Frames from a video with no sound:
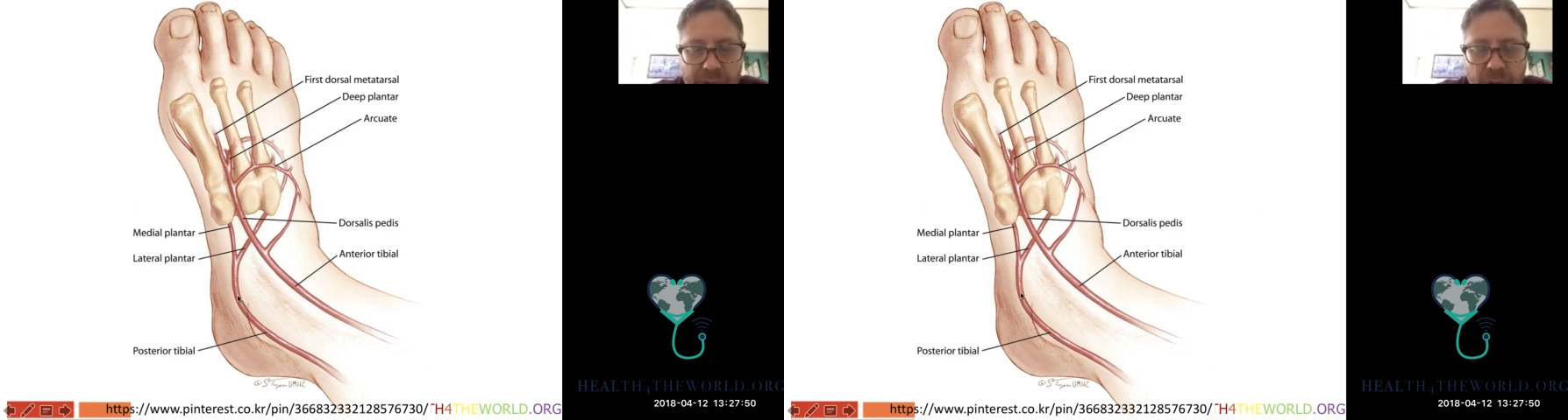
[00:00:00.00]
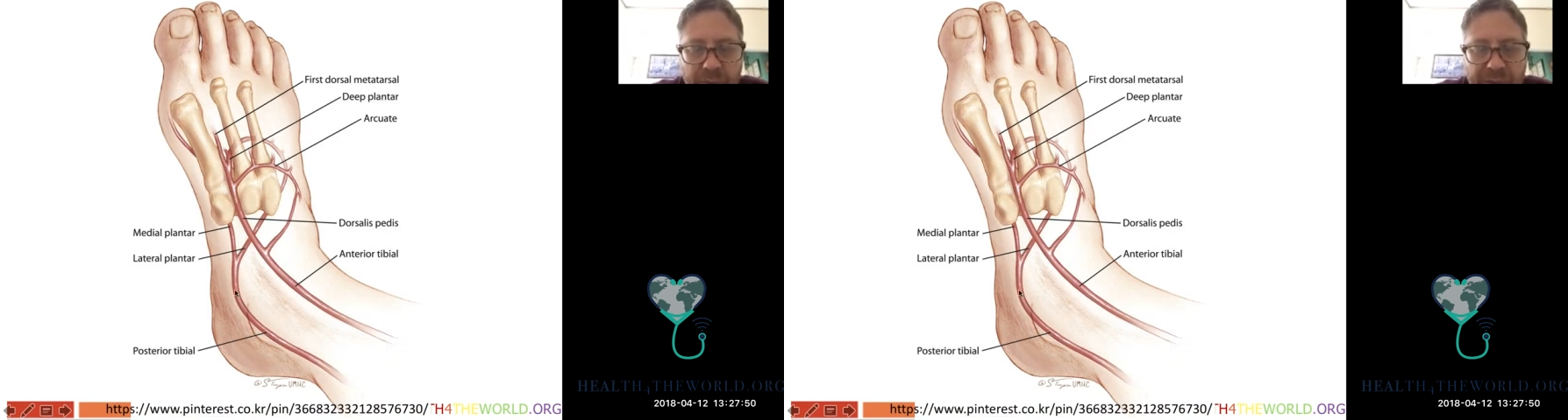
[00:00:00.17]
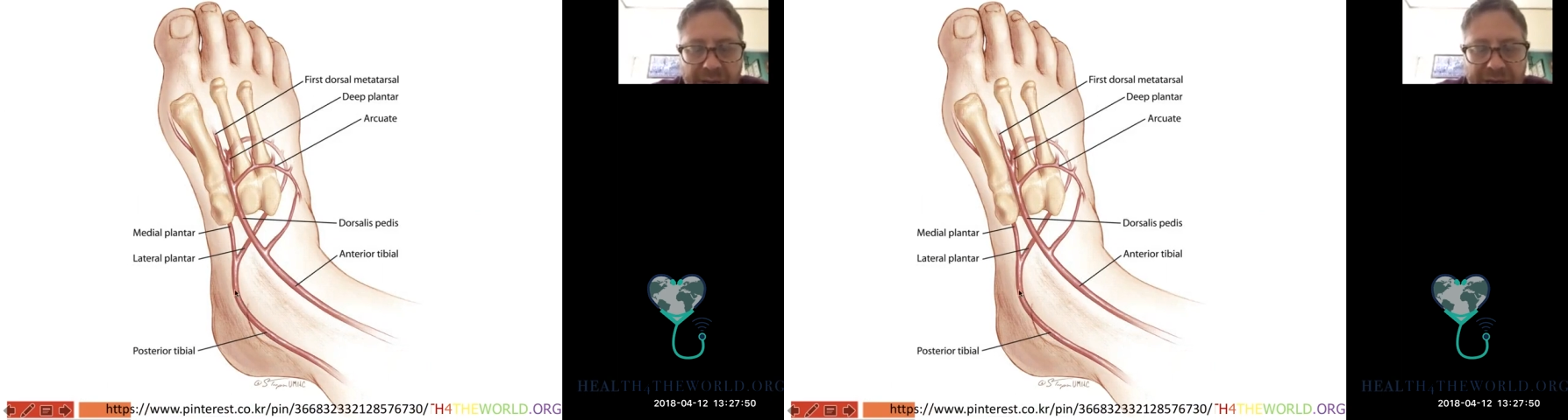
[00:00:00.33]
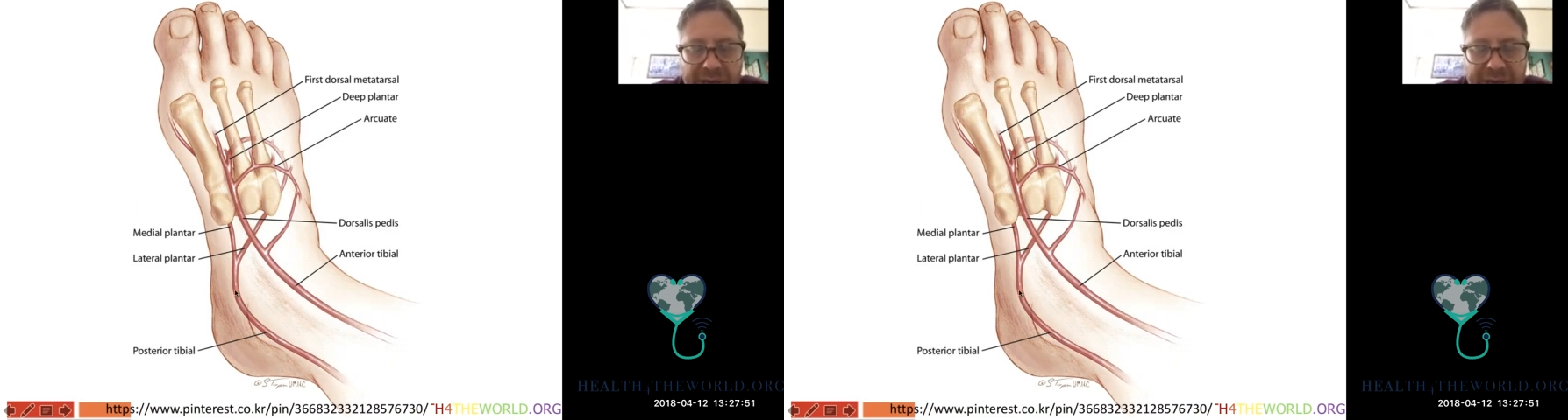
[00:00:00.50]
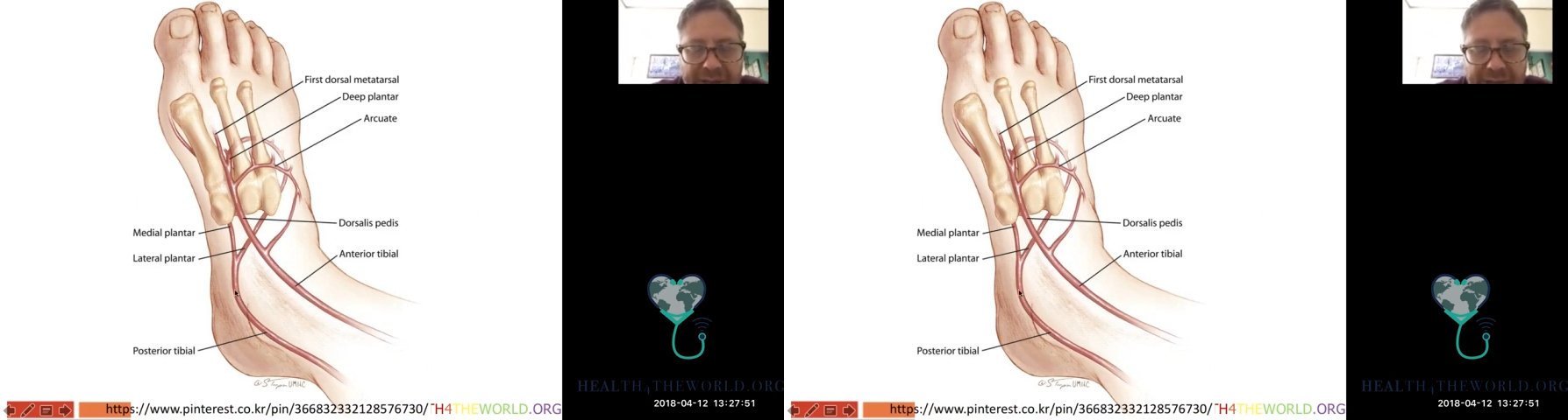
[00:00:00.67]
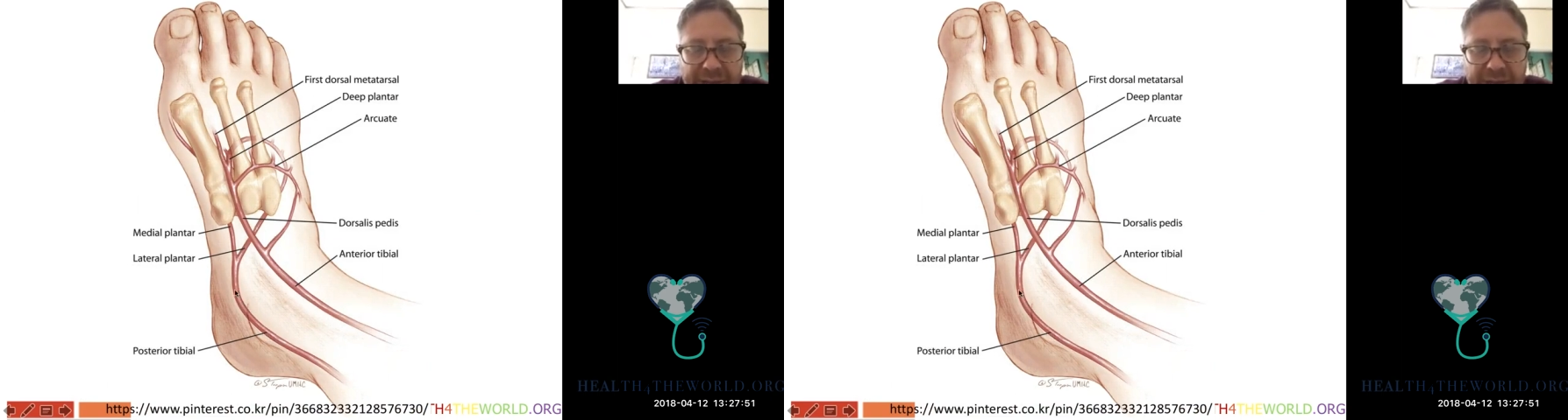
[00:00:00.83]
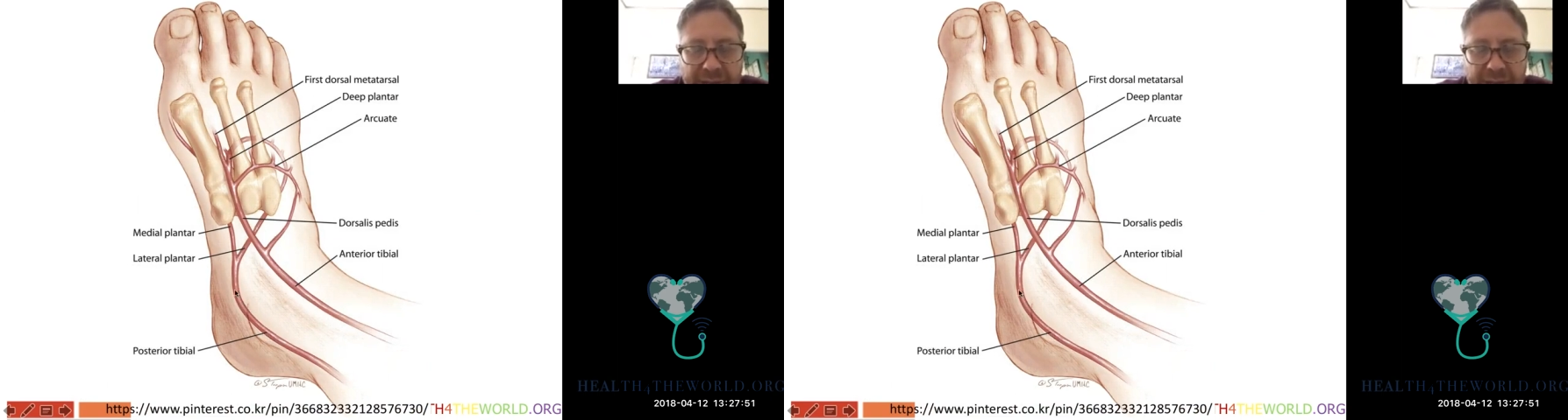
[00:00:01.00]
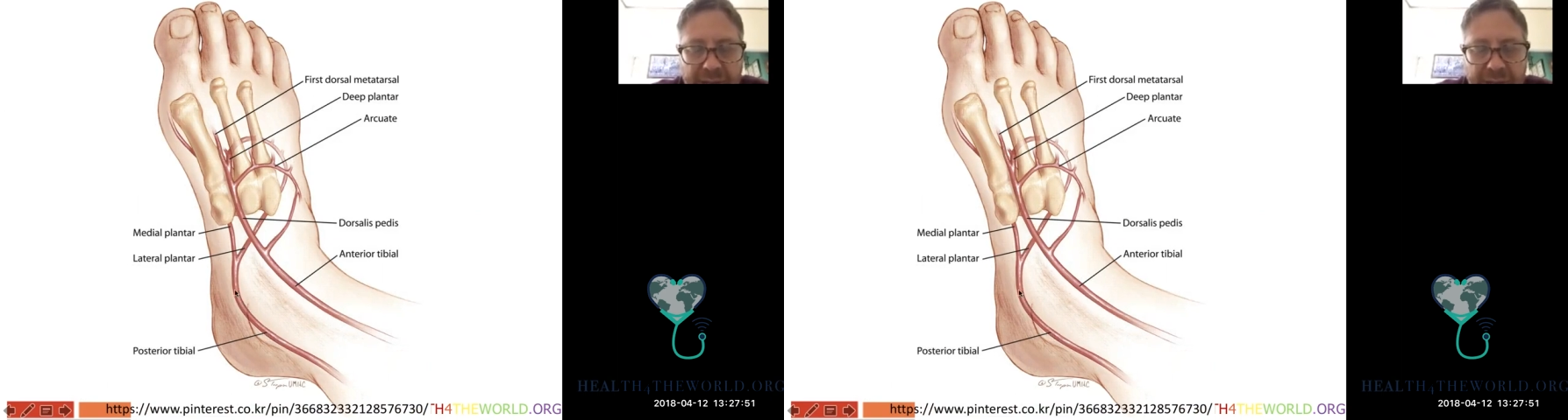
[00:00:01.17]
go behind the